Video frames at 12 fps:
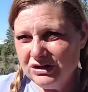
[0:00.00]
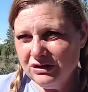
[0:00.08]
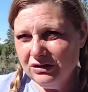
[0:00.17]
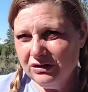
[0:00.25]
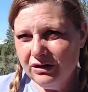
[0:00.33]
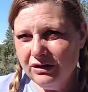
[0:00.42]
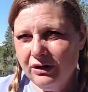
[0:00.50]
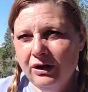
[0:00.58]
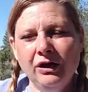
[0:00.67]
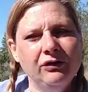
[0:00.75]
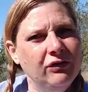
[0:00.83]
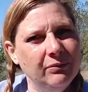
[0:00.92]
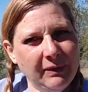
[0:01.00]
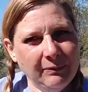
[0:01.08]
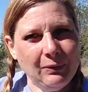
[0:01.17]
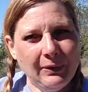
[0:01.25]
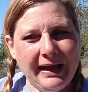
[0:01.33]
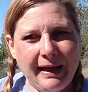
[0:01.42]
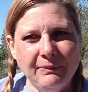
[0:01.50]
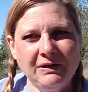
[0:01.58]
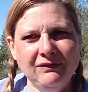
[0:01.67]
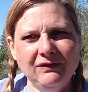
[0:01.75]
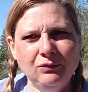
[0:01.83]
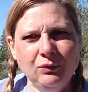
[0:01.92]
Do you remember what
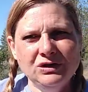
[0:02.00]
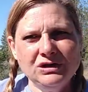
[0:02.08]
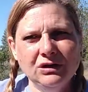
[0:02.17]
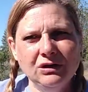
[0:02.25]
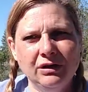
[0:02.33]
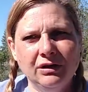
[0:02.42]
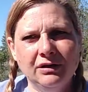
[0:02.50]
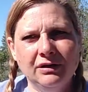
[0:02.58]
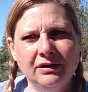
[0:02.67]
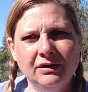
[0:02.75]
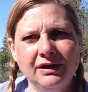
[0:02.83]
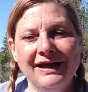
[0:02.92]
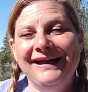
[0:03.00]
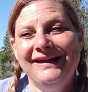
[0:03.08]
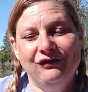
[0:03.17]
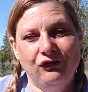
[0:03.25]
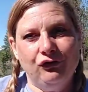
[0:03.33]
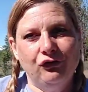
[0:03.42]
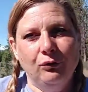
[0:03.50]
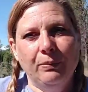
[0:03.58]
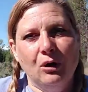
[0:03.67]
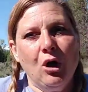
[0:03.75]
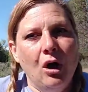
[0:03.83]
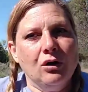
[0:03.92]
happens in winter? It's super